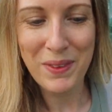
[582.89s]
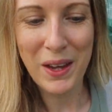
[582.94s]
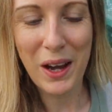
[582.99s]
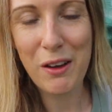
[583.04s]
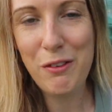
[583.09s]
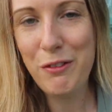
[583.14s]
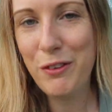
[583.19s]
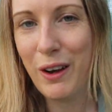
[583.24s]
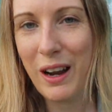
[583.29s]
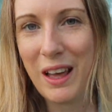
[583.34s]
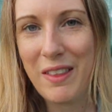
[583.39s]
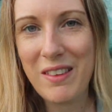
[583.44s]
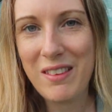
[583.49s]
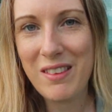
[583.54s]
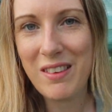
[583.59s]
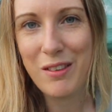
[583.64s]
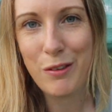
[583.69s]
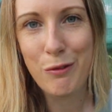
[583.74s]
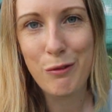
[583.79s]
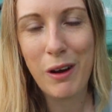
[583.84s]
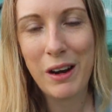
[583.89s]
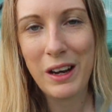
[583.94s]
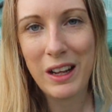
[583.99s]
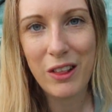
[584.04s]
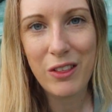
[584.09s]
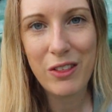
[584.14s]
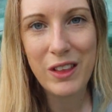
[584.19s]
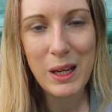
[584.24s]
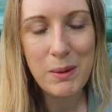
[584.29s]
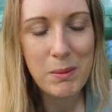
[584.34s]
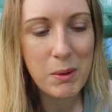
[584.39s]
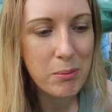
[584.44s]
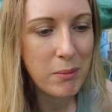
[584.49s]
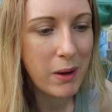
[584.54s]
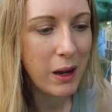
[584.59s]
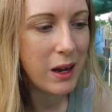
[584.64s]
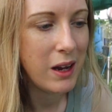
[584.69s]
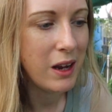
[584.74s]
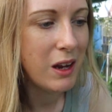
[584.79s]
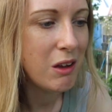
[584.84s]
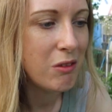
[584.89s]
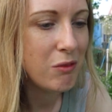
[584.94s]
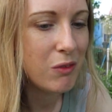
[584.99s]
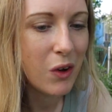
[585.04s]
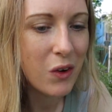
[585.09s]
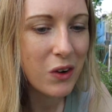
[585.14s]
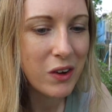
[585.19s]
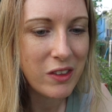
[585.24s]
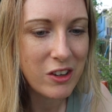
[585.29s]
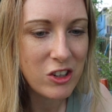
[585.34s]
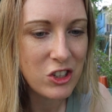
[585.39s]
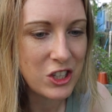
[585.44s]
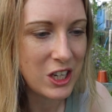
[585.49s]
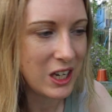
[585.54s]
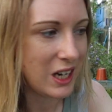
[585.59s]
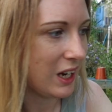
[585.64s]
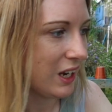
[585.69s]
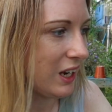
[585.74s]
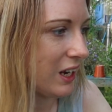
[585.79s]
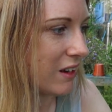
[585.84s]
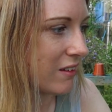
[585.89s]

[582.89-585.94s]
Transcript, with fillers: I feel like this is a running theme of my vlog this year,